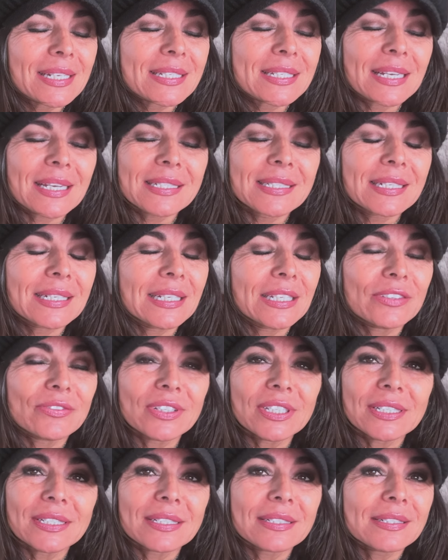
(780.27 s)
just
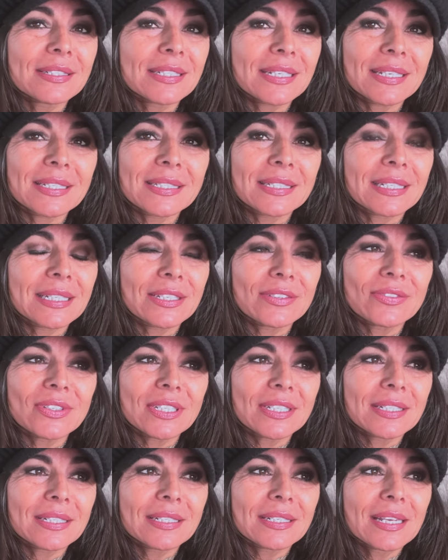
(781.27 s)

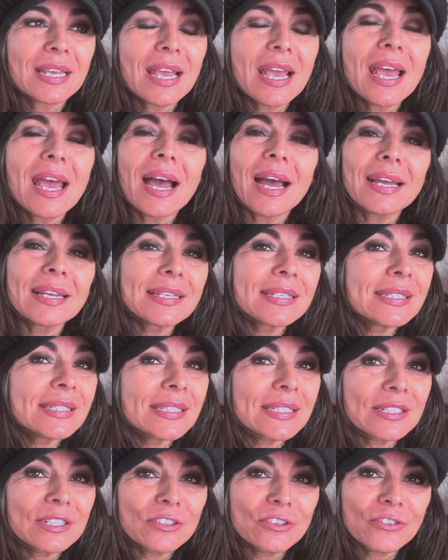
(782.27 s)
living. I
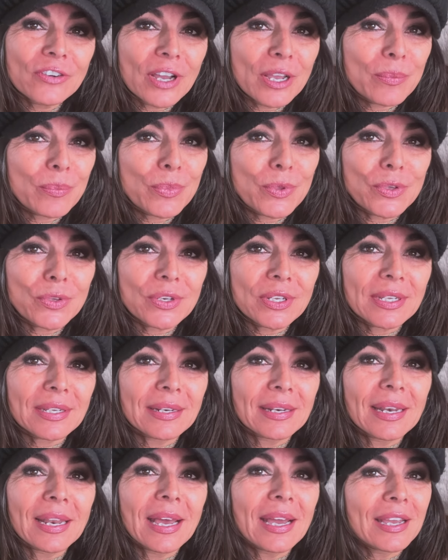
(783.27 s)
still find beauty
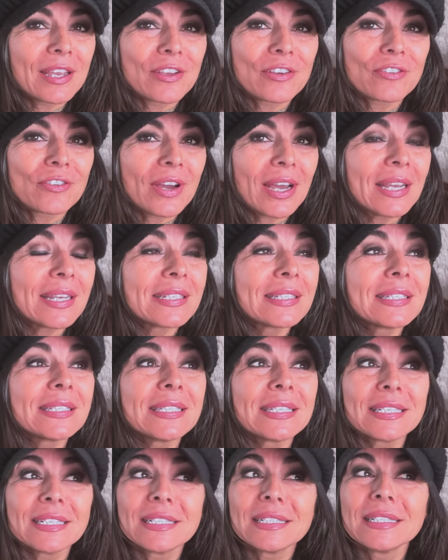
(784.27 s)
in life. I
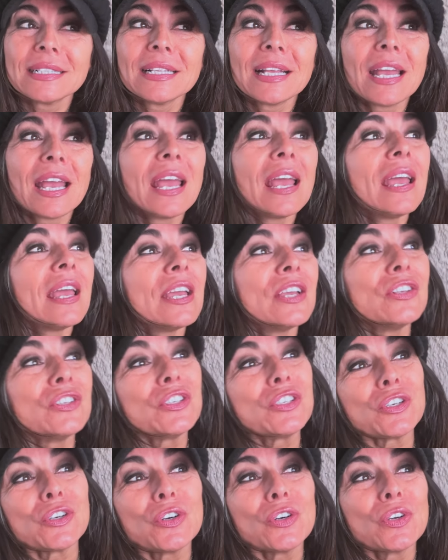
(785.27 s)
still
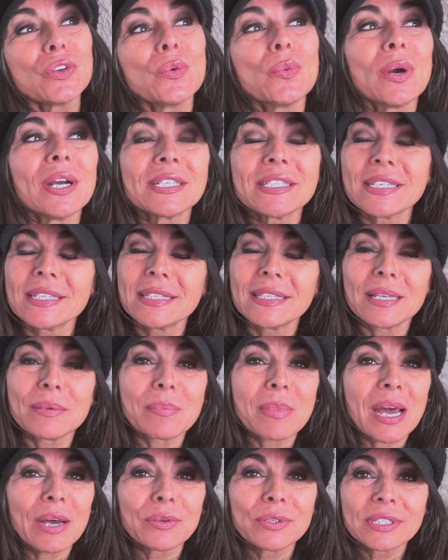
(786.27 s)
enjoy watching the
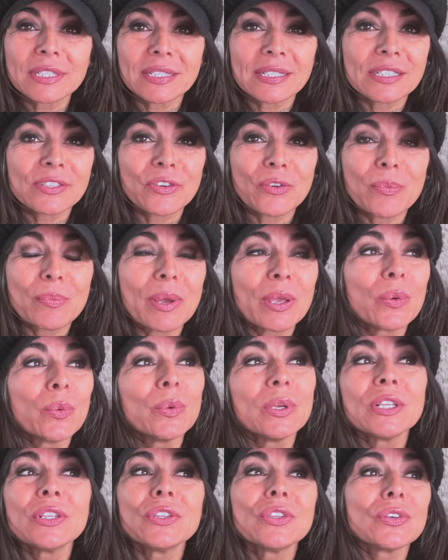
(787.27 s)
mountains from my
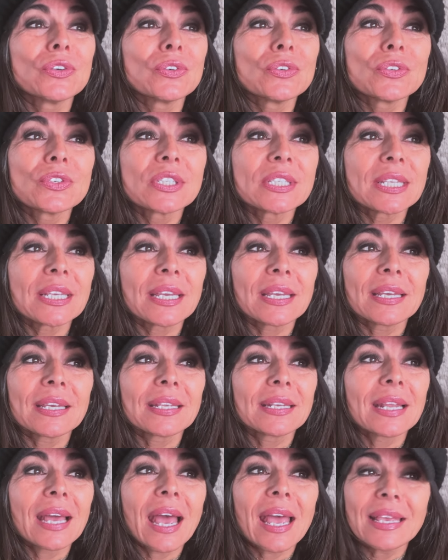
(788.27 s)
windows,
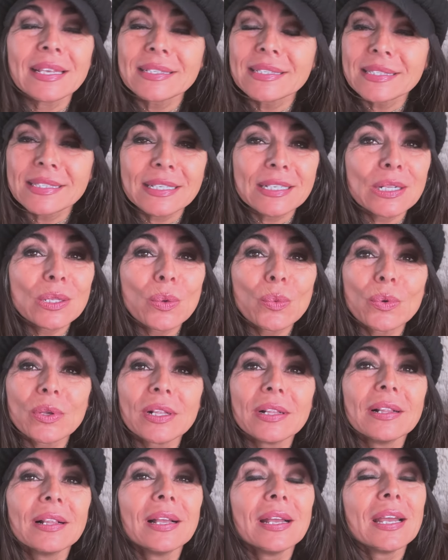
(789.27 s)
and I still
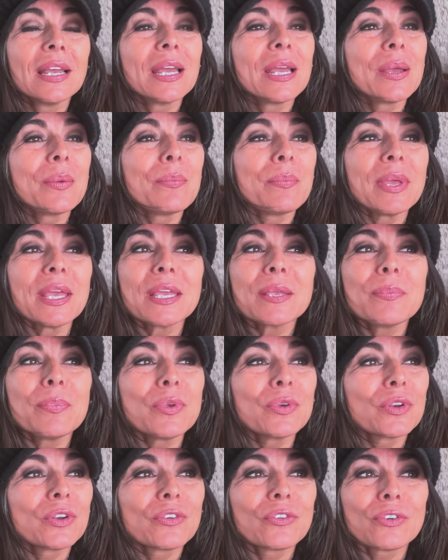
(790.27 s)
will make
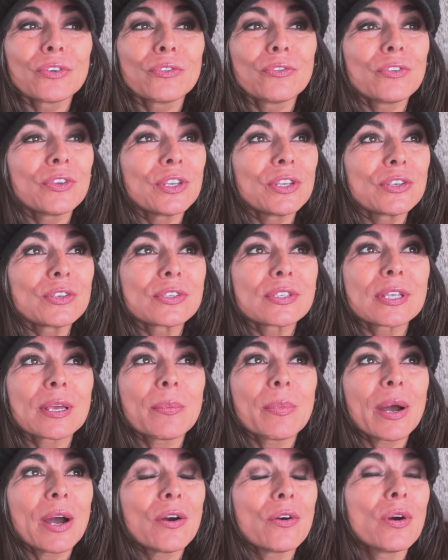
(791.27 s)
beautiful videos
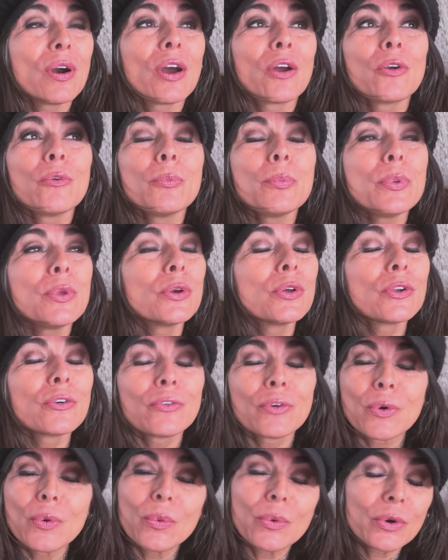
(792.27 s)
about our
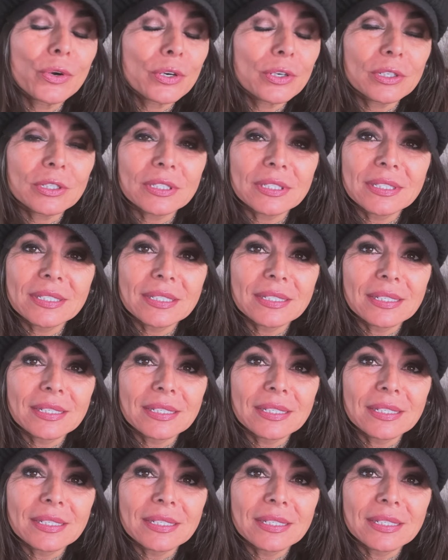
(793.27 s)
beautiful world,